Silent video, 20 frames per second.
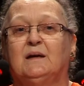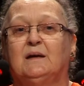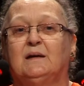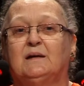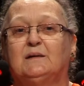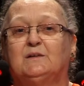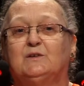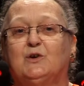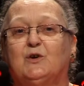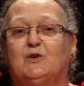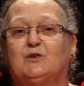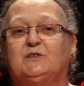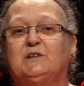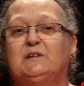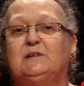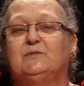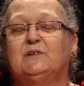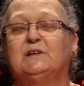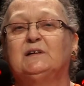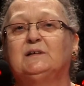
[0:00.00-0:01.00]
and not
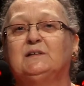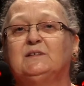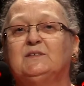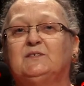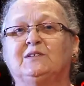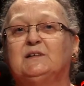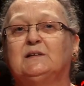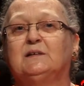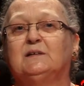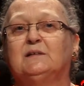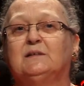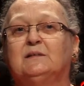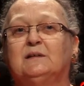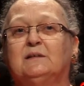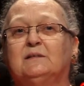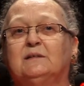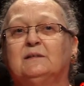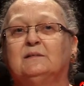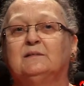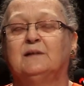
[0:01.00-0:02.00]
even considered
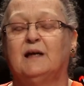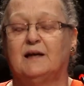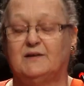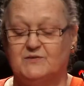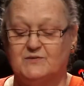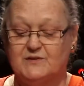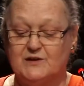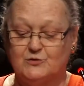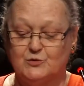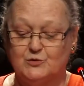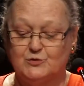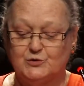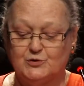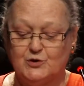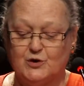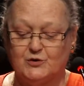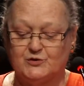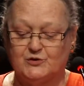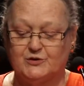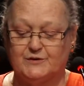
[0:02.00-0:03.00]
as their own
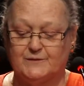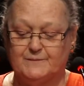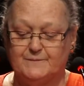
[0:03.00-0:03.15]
daughter.